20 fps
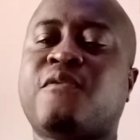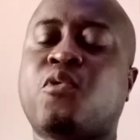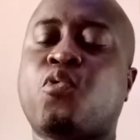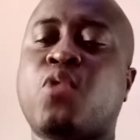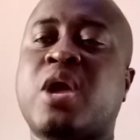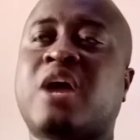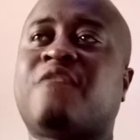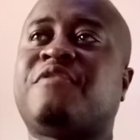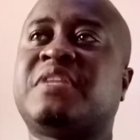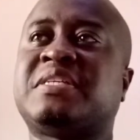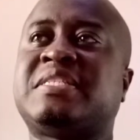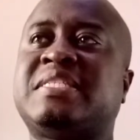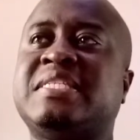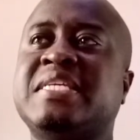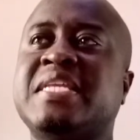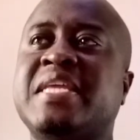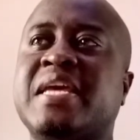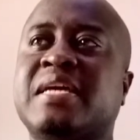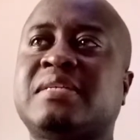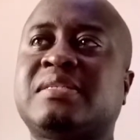We have the
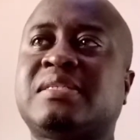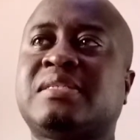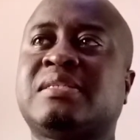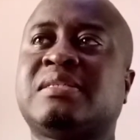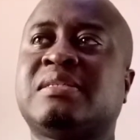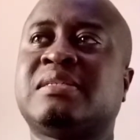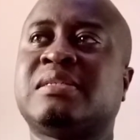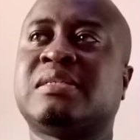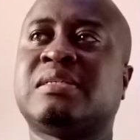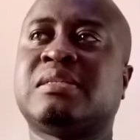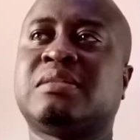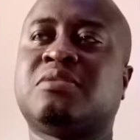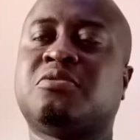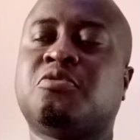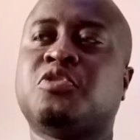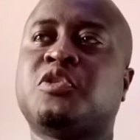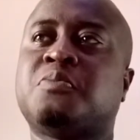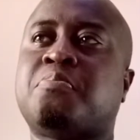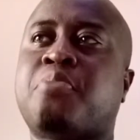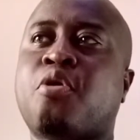seniors,
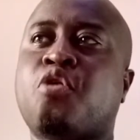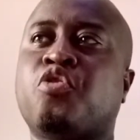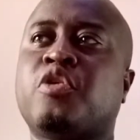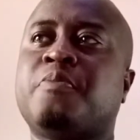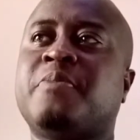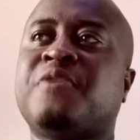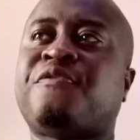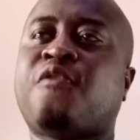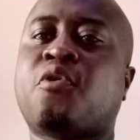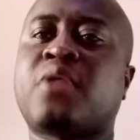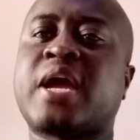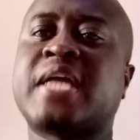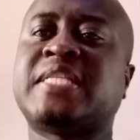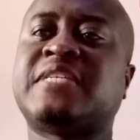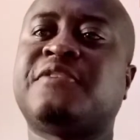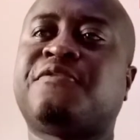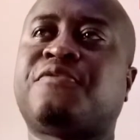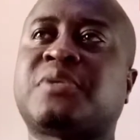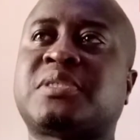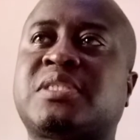those born before
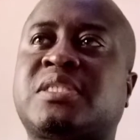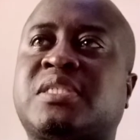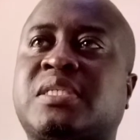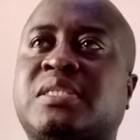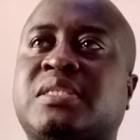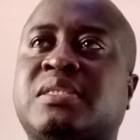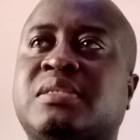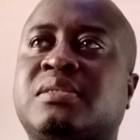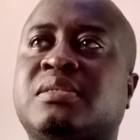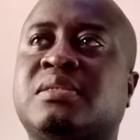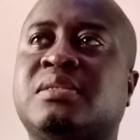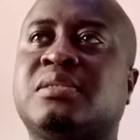1946.